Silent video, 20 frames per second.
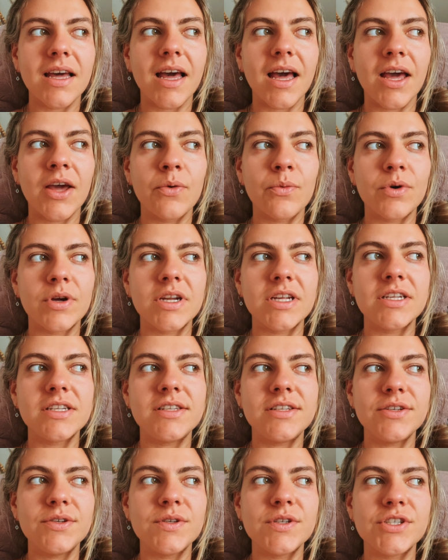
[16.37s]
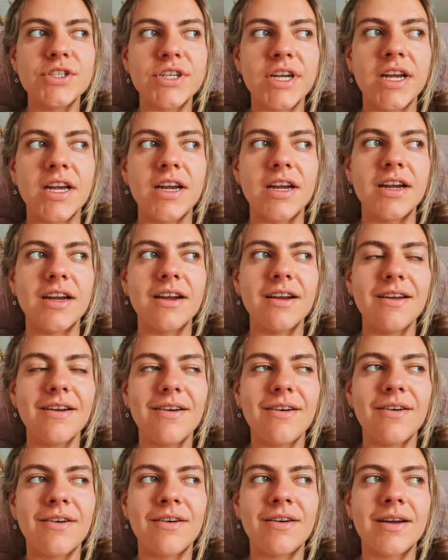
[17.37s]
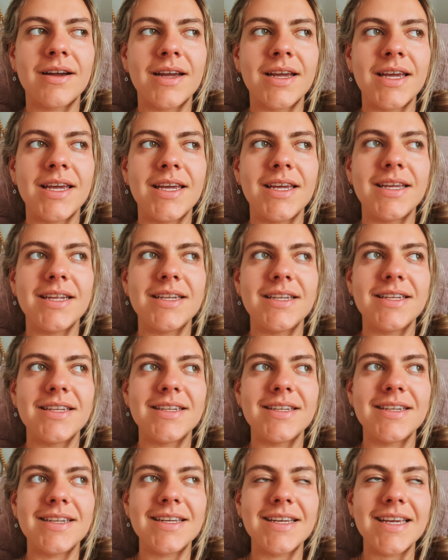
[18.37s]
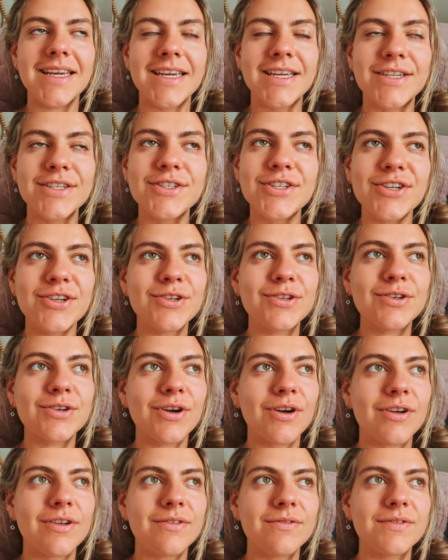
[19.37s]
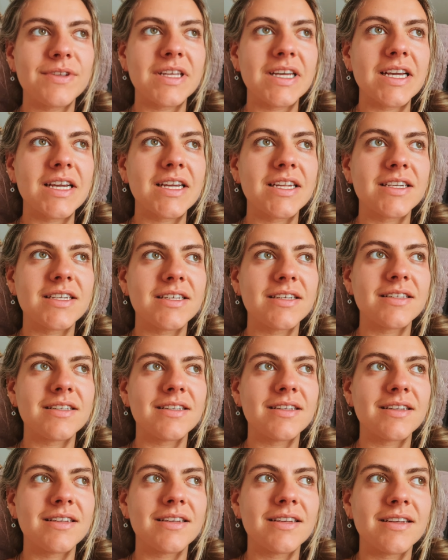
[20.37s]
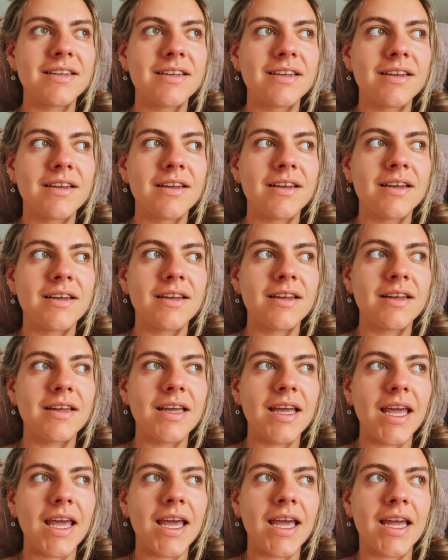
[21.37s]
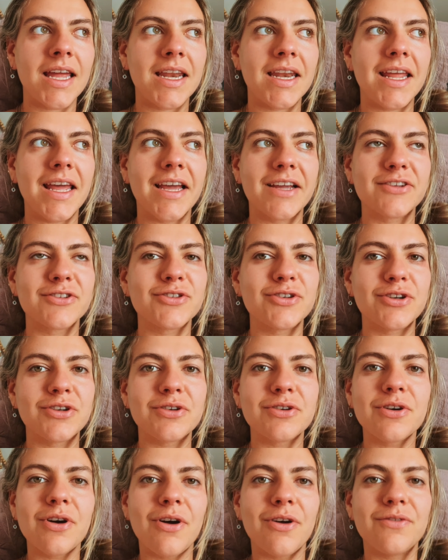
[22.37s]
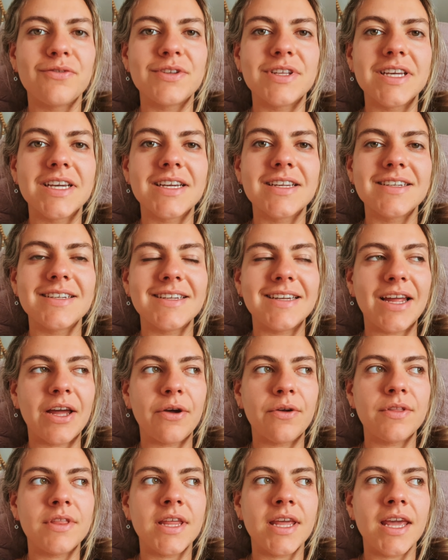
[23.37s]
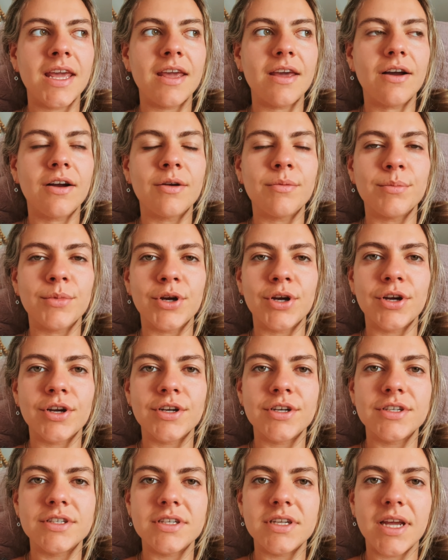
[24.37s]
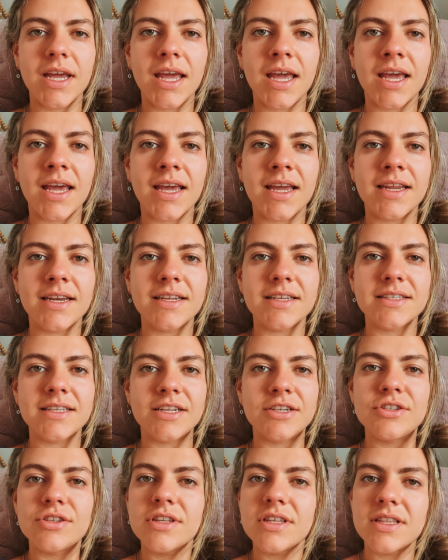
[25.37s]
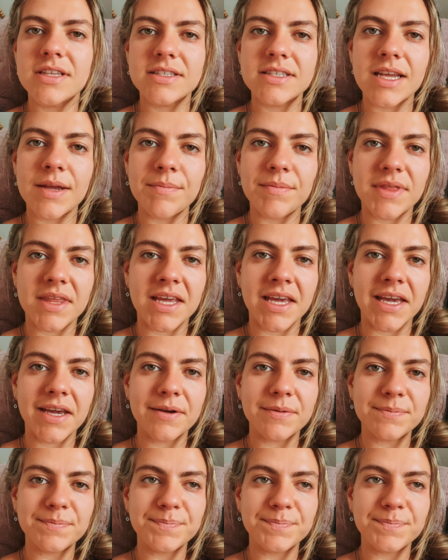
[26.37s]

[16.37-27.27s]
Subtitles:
I wanted to share on internal conflict and external conflict and how they are merged and essentially the same thing.